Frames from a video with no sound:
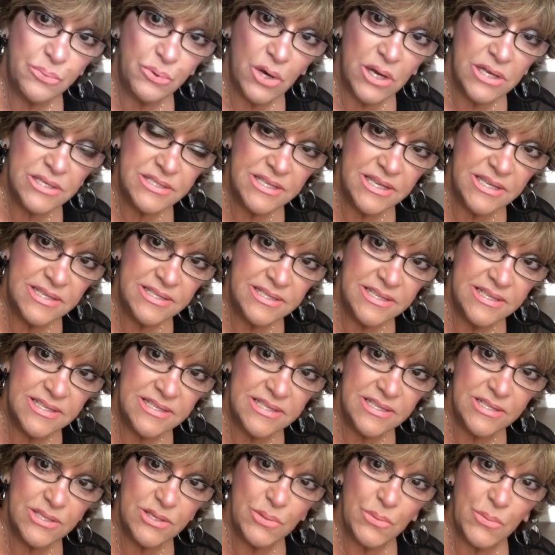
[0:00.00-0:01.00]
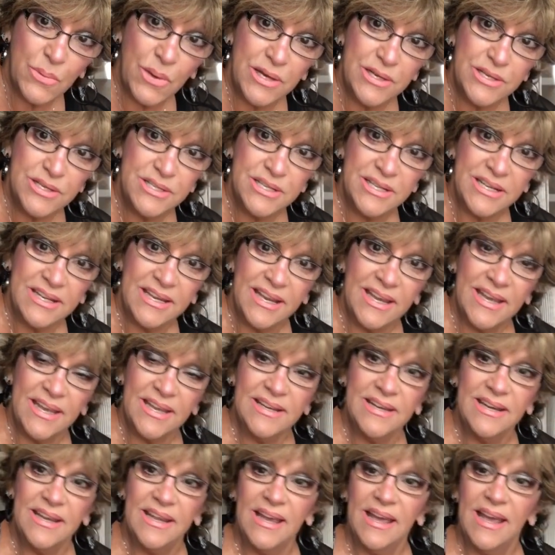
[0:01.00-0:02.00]
process. This is the one to
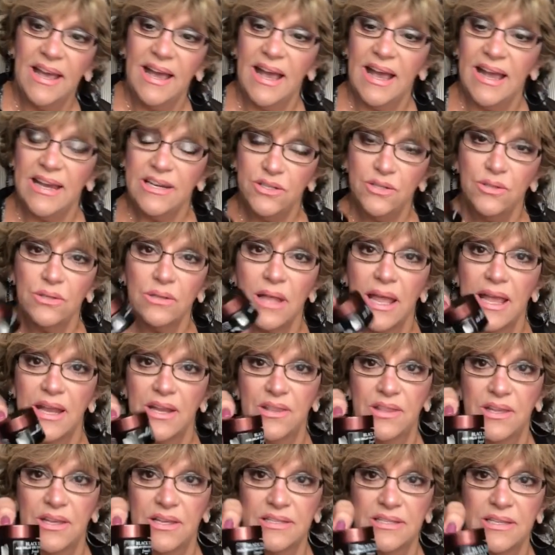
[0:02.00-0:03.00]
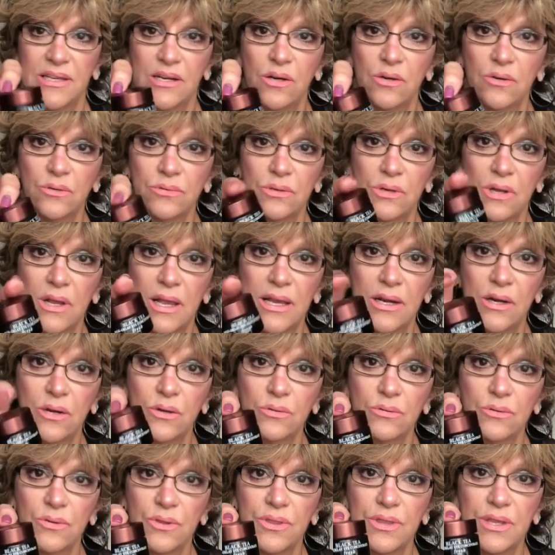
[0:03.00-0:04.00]
get. I do like this. I
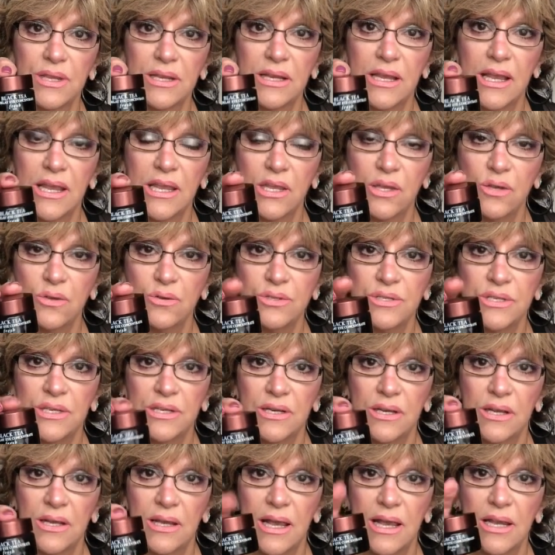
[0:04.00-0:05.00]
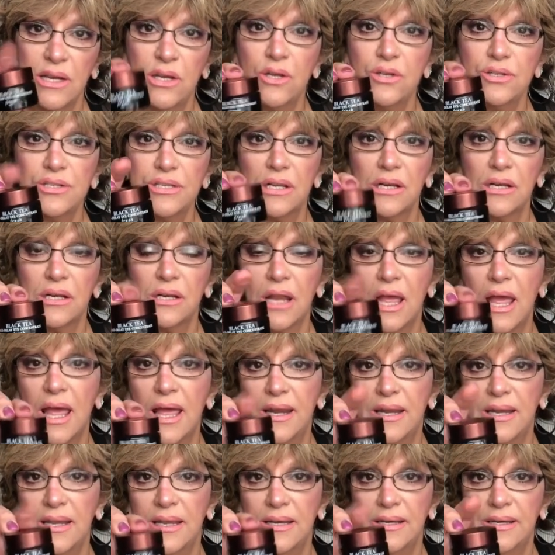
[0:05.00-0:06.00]
don't think I use it. I use it a
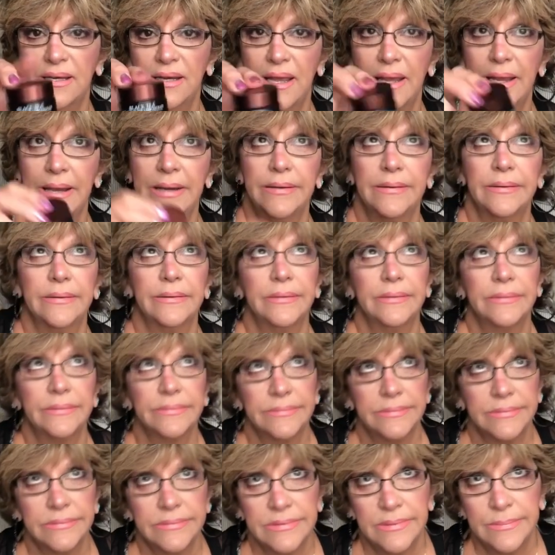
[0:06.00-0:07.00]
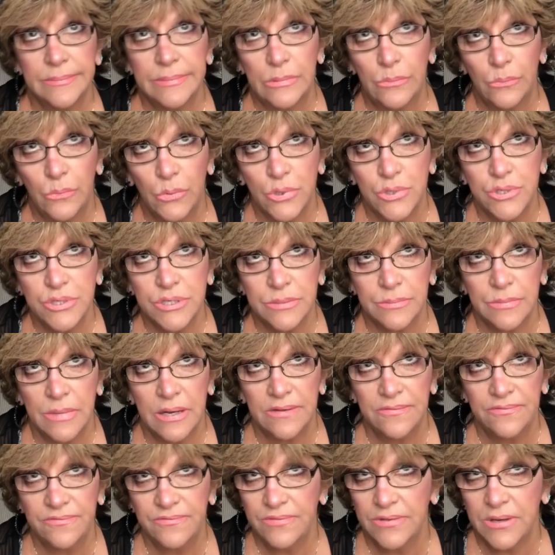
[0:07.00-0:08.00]
lot at night since I've been washing
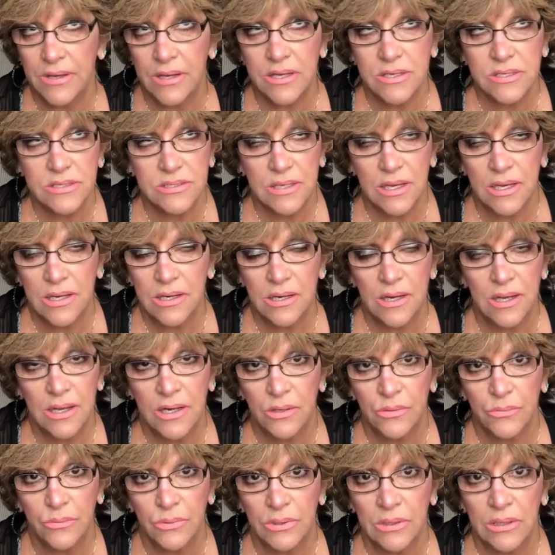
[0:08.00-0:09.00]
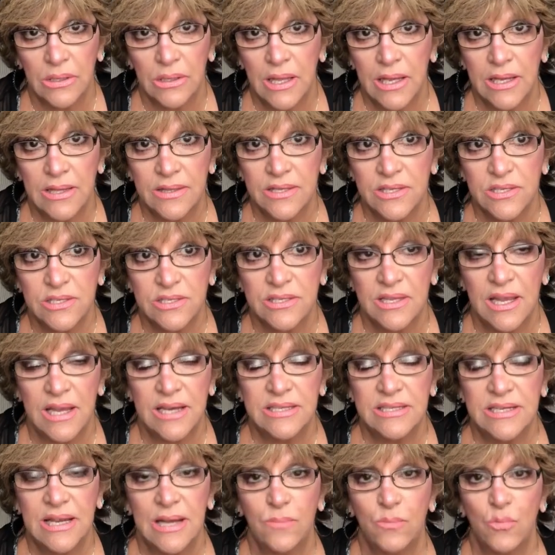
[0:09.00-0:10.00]
my face. I don't really like this
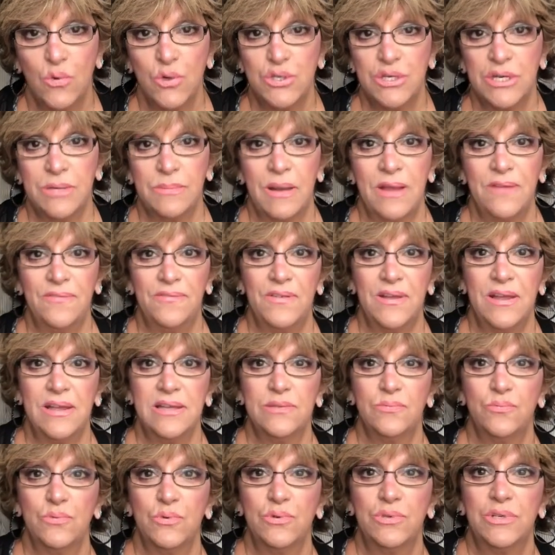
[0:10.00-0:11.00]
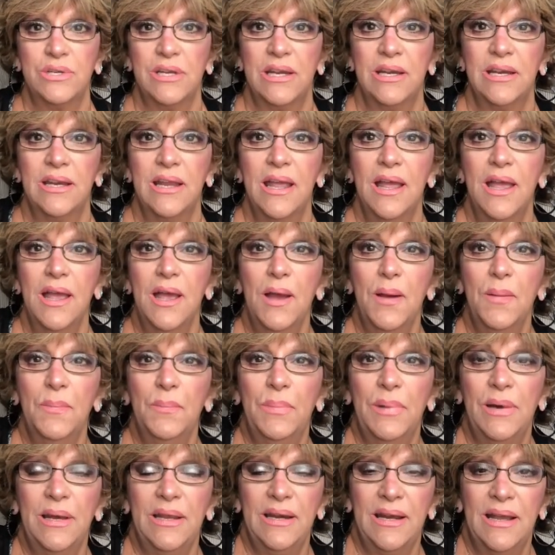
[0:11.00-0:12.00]
nighttime washing my face routine,
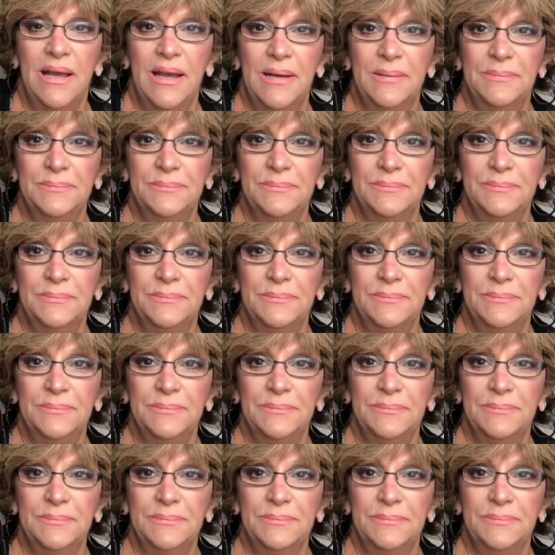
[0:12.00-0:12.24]
but